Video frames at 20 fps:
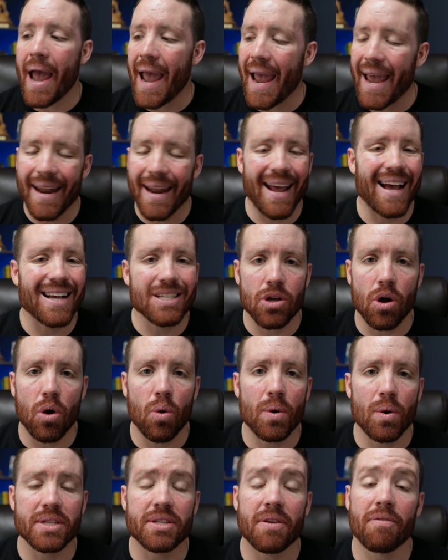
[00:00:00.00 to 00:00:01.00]
And as
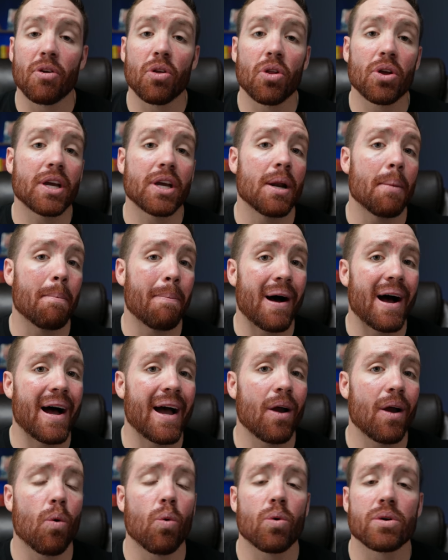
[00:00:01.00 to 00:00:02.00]
always, if you're looking to
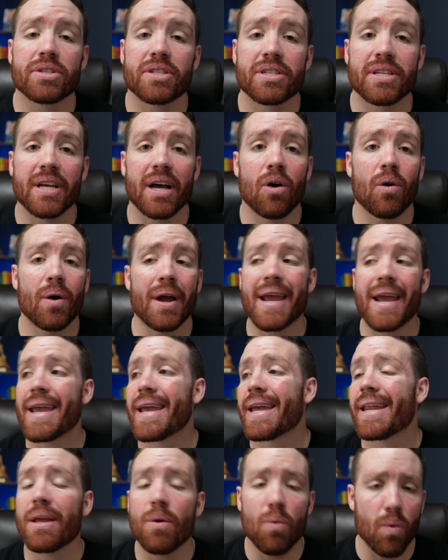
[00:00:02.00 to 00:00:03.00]
buy or sell
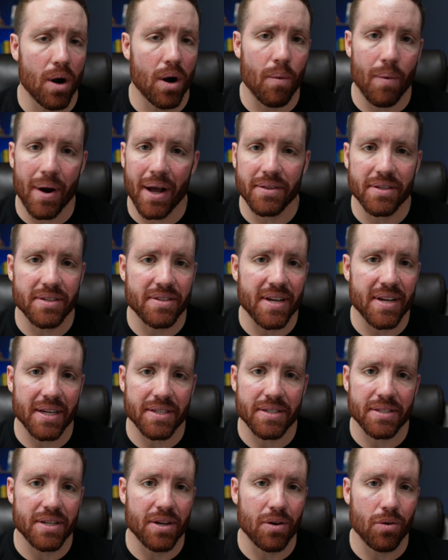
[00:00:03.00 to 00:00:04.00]
anywhere around the
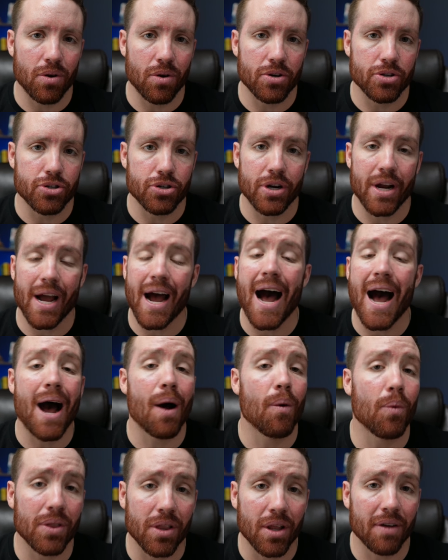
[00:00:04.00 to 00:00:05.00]
Texas Hill Country, I
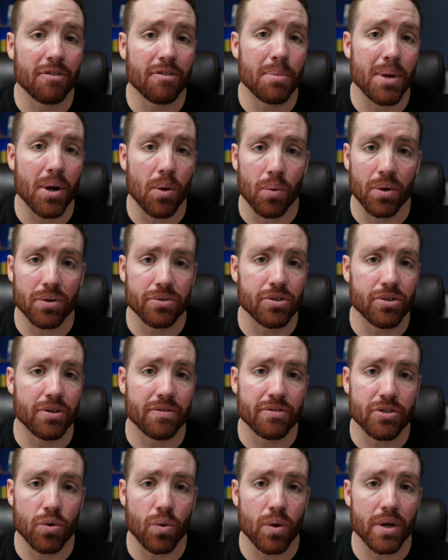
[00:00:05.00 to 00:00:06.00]
would love to be a realtor
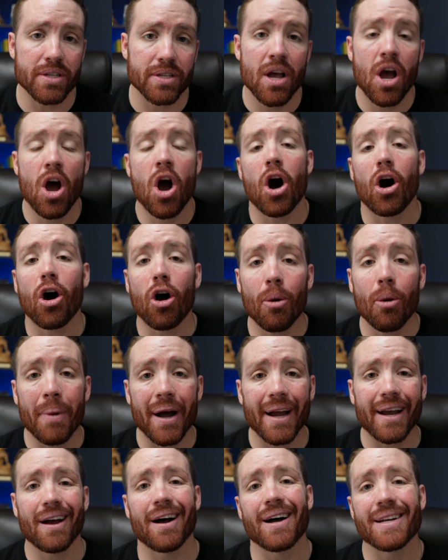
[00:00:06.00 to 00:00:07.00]
of choice. All
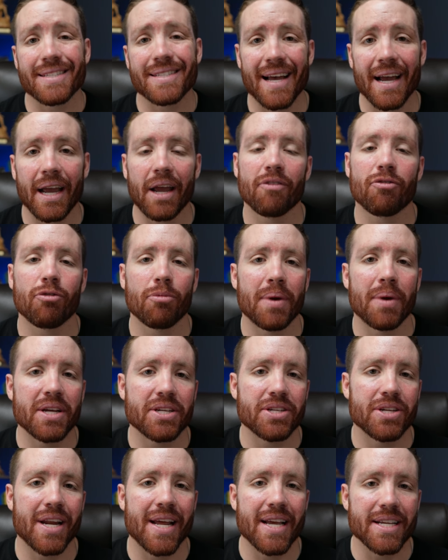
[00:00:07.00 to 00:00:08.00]
my contact
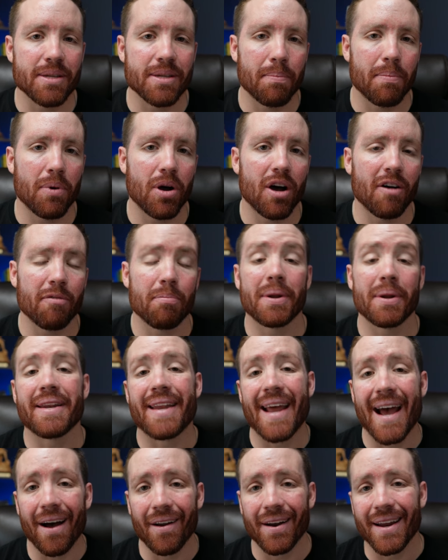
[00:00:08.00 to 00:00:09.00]
information is above but
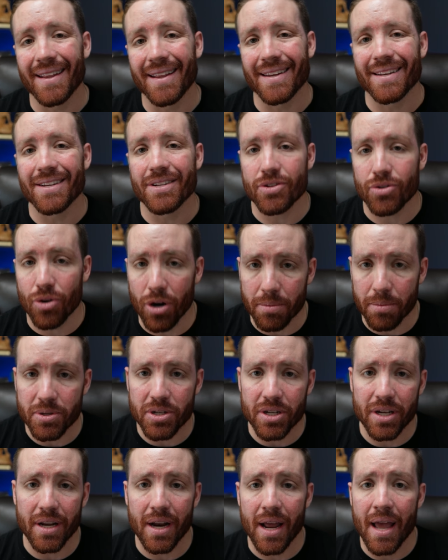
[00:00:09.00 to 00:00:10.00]
down in the
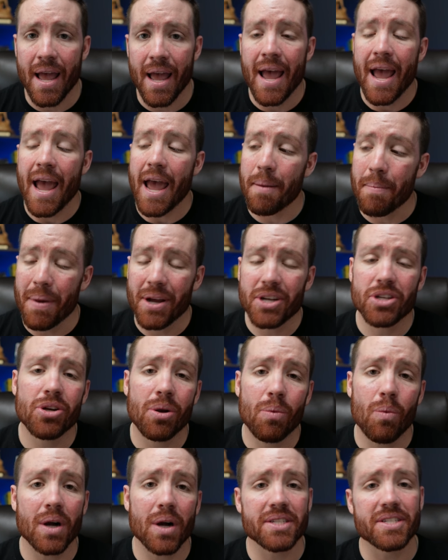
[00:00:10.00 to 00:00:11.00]
description. And make sure
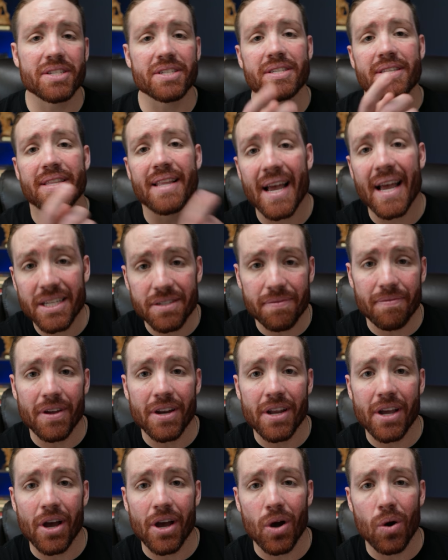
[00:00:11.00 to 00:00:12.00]
you watch this next
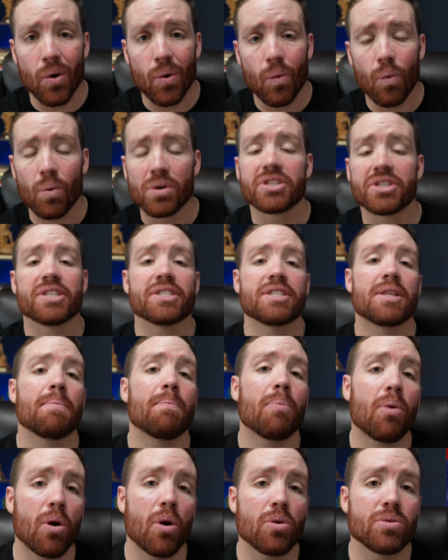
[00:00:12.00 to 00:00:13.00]
video, which is the
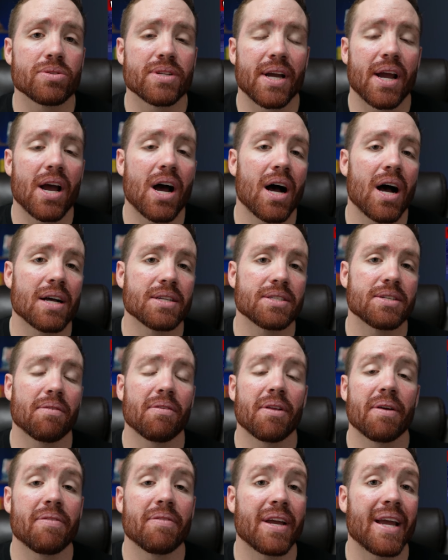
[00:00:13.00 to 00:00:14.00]
pros and cons of
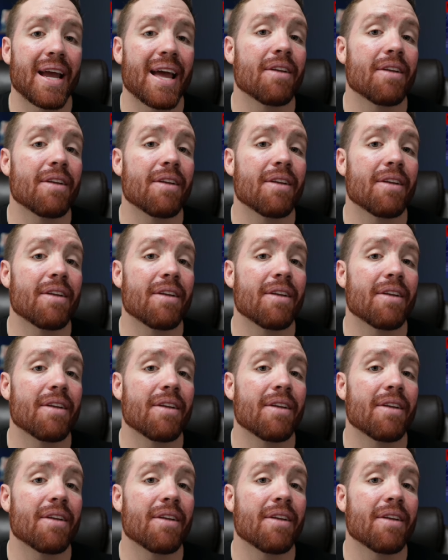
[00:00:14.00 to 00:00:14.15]
living